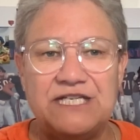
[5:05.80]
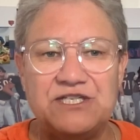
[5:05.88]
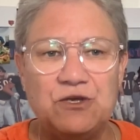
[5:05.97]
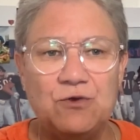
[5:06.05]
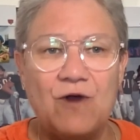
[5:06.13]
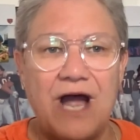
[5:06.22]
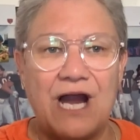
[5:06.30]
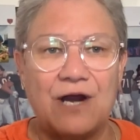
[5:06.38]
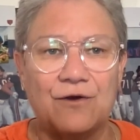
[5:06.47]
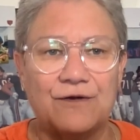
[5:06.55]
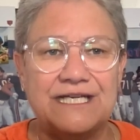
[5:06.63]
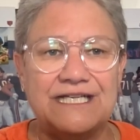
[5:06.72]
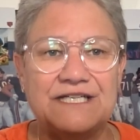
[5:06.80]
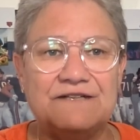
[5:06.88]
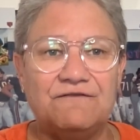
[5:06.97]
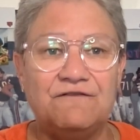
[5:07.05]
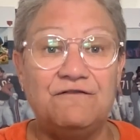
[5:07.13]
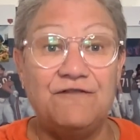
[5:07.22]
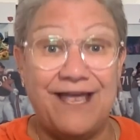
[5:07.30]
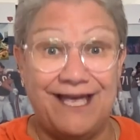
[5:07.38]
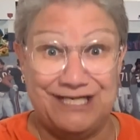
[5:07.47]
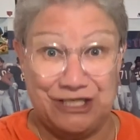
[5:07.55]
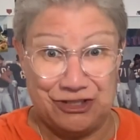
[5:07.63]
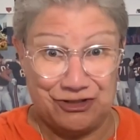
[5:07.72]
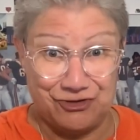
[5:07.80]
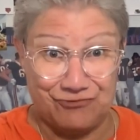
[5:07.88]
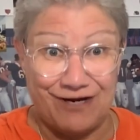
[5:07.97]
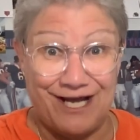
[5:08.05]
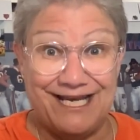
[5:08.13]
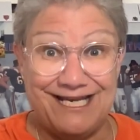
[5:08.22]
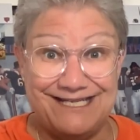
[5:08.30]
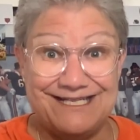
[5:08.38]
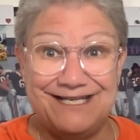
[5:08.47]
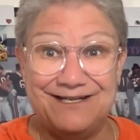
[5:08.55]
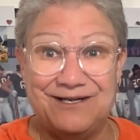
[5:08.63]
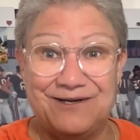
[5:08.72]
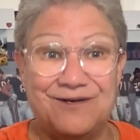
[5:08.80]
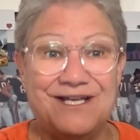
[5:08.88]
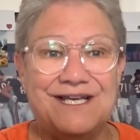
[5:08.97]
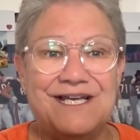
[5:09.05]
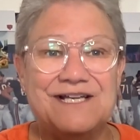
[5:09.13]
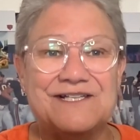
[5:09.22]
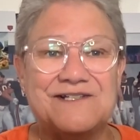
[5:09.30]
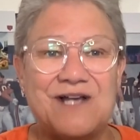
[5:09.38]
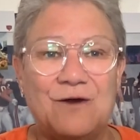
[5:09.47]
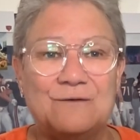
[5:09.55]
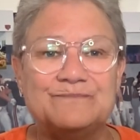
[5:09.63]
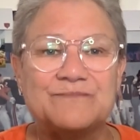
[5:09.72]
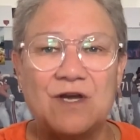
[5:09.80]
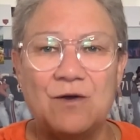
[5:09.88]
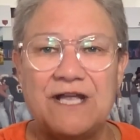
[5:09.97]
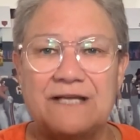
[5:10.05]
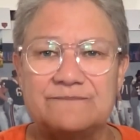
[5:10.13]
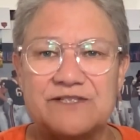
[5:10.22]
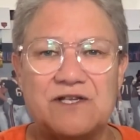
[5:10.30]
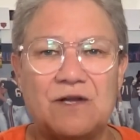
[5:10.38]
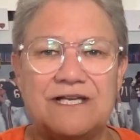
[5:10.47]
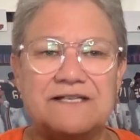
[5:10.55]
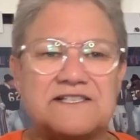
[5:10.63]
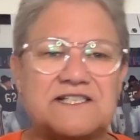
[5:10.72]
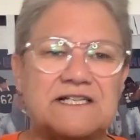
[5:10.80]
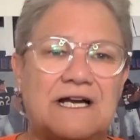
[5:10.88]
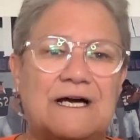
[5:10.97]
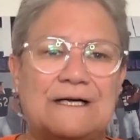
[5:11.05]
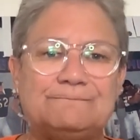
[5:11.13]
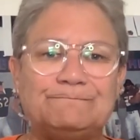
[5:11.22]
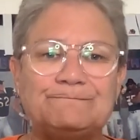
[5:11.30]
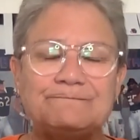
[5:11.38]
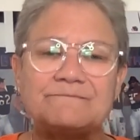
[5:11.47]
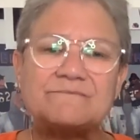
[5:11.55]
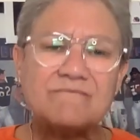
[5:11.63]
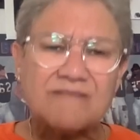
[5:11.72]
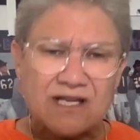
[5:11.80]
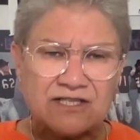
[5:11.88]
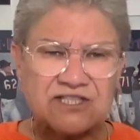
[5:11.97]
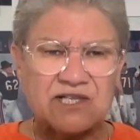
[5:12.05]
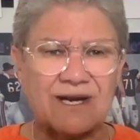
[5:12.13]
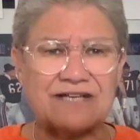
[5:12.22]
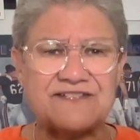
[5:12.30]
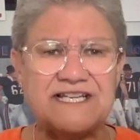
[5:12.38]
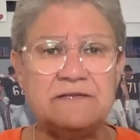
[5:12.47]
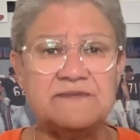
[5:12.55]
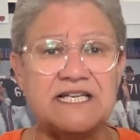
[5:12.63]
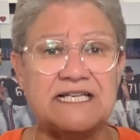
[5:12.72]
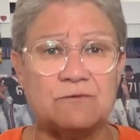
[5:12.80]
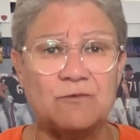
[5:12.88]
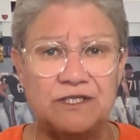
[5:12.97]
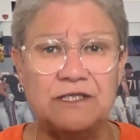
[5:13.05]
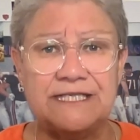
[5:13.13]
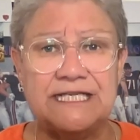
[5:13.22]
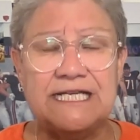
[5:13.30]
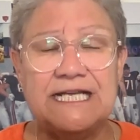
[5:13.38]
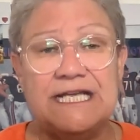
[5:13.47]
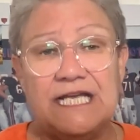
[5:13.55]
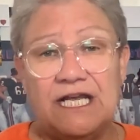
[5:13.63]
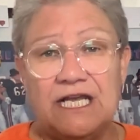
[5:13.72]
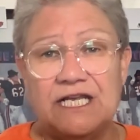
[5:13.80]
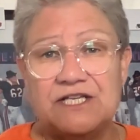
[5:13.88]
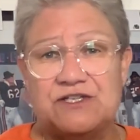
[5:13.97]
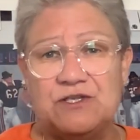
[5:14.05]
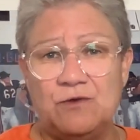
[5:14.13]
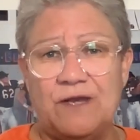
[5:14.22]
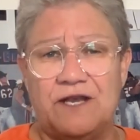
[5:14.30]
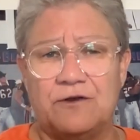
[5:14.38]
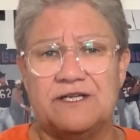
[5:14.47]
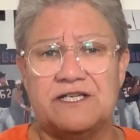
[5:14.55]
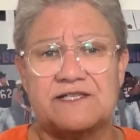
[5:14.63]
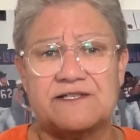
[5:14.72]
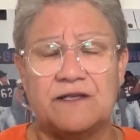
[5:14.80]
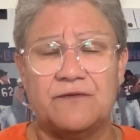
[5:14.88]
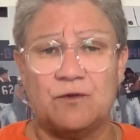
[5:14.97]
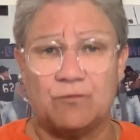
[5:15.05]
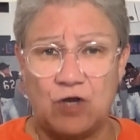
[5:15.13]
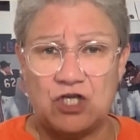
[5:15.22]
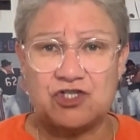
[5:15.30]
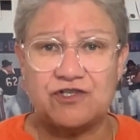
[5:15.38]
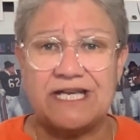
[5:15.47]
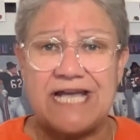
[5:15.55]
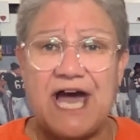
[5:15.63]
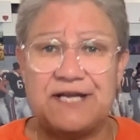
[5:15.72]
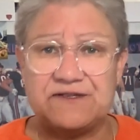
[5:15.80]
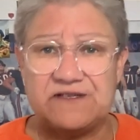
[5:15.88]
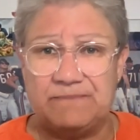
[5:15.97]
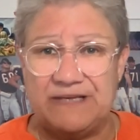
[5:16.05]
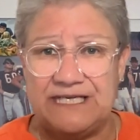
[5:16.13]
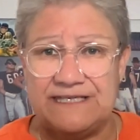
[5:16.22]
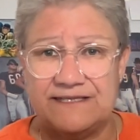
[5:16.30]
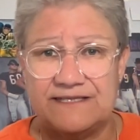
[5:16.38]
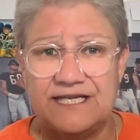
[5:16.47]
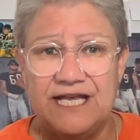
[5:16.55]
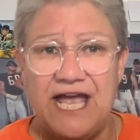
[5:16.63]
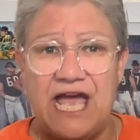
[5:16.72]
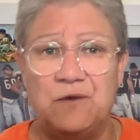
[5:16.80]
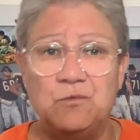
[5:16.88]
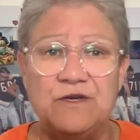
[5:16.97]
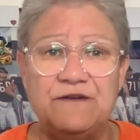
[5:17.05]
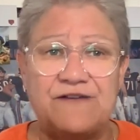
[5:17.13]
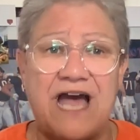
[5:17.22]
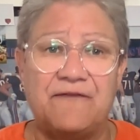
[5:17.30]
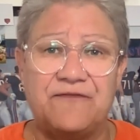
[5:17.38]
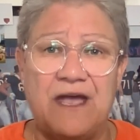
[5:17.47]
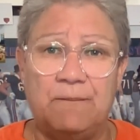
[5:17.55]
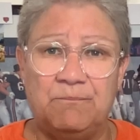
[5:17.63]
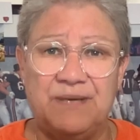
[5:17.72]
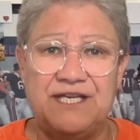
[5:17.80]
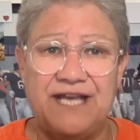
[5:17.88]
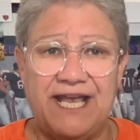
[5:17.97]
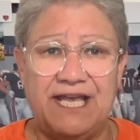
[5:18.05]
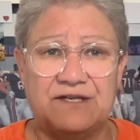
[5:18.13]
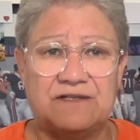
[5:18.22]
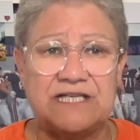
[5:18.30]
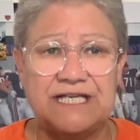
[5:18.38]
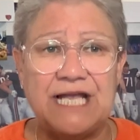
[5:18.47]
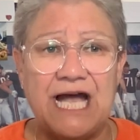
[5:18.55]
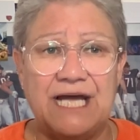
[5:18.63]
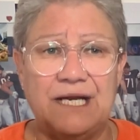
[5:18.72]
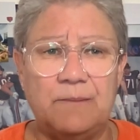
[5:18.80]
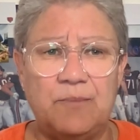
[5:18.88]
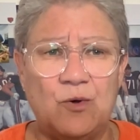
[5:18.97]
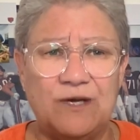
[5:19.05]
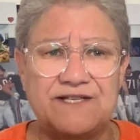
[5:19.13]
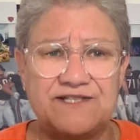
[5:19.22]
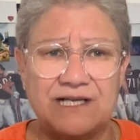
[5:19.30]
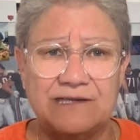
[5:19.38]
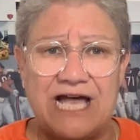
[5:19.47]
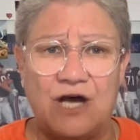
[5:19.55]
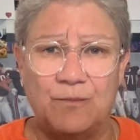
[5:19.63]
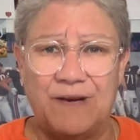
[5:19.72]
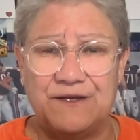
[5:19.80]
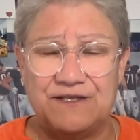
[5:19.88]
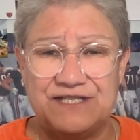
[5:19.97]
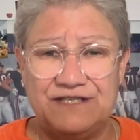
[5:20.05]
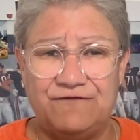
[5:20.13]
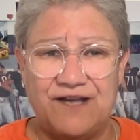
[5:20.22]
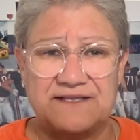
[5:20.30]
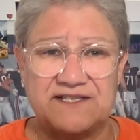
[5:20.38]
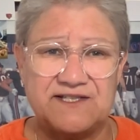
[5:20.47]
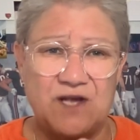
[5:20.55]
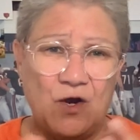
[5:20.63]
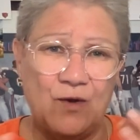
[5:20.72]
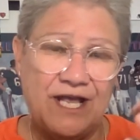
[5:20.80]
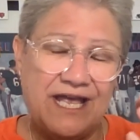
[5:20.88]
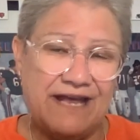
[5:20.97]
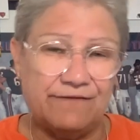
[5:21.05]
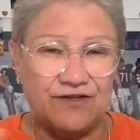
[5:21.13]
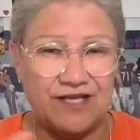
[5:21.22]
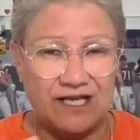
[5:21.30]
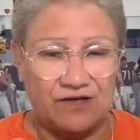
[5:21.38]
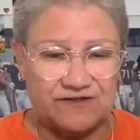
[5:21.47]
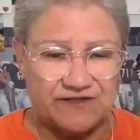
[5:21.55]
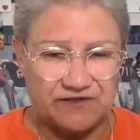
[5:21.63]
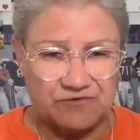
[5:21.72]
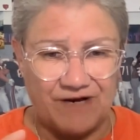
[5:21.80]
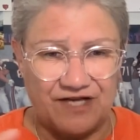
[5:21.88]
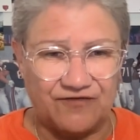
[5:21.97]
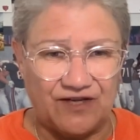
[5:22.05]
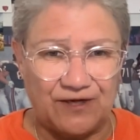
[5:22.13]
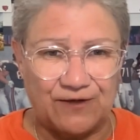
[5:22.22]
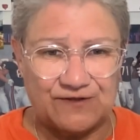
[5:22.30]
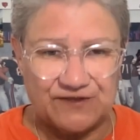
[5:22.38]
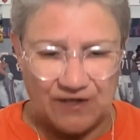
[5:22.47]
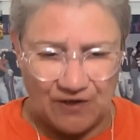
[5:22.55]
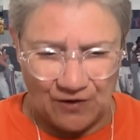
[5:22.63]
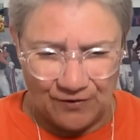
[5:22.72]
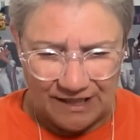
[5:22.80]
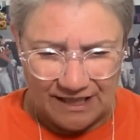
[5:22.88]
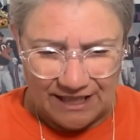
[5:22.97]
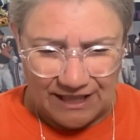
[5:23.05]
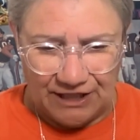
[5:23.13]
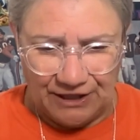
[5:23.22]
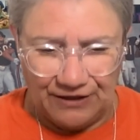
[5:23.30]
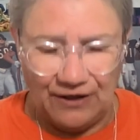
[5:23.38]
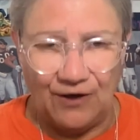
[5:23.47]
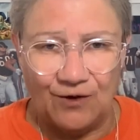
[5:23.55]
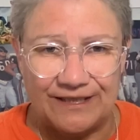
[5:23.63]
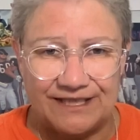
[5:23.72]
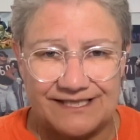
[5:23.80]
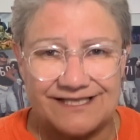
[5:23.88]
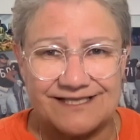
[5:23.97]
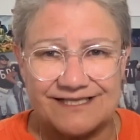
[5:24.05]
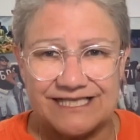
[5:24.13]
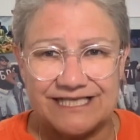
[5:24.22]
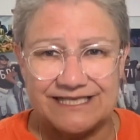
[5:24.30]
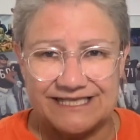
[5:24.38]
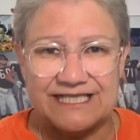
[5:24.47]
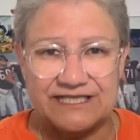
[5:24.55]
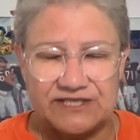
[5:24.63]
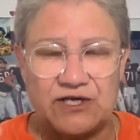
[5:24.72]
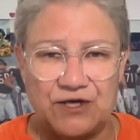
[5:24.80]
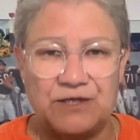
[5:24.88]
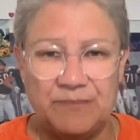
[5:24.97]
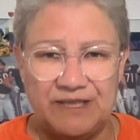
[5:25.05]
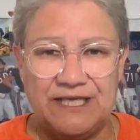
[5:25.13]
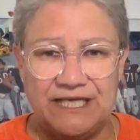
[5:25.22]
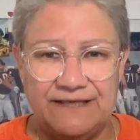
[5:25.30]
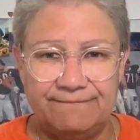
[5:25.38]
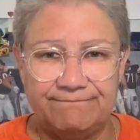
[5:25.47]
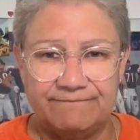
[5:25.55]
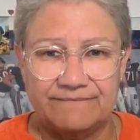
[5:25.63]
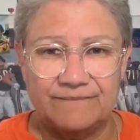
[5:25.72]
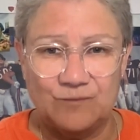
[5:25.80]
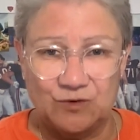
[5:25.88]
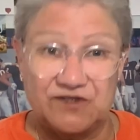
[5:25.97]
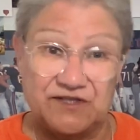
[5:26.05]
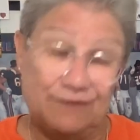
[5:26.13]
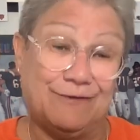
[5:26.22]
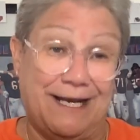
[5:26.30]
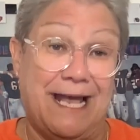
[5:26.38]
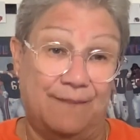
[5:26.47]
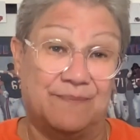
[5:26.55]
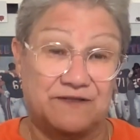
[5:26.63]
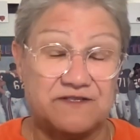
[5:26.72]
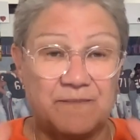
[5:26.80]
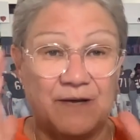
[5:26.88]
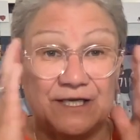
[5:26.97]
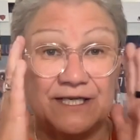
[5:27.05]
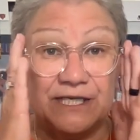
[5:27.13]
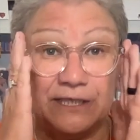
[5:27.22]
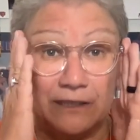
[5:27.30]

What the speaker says: to our advantage, right? So okay, so let's so our teams, it really two areas. The rush, they got us beat, and we've got them beat handily on points allowed by the defense. So everything else is right there. So it's gonna be, we'll see what happens, but